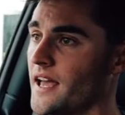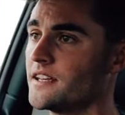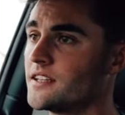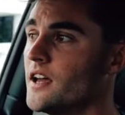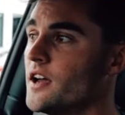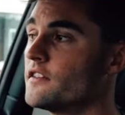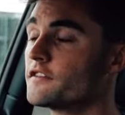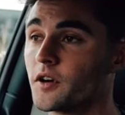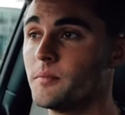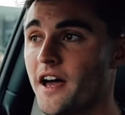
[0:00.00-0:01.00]
And
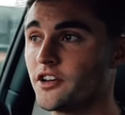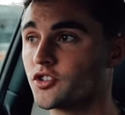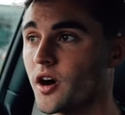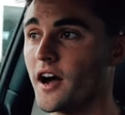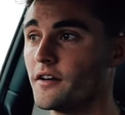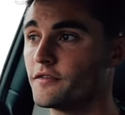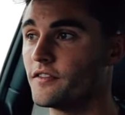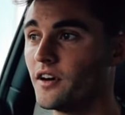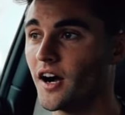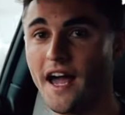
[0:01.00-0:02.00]
from that drive,
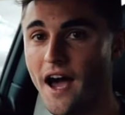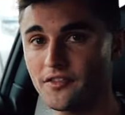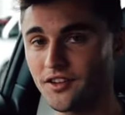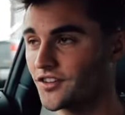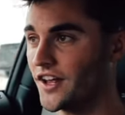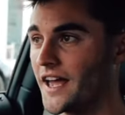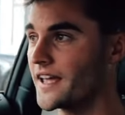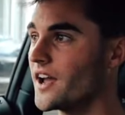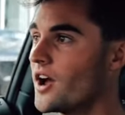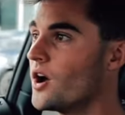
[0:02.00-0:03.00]
I have to say,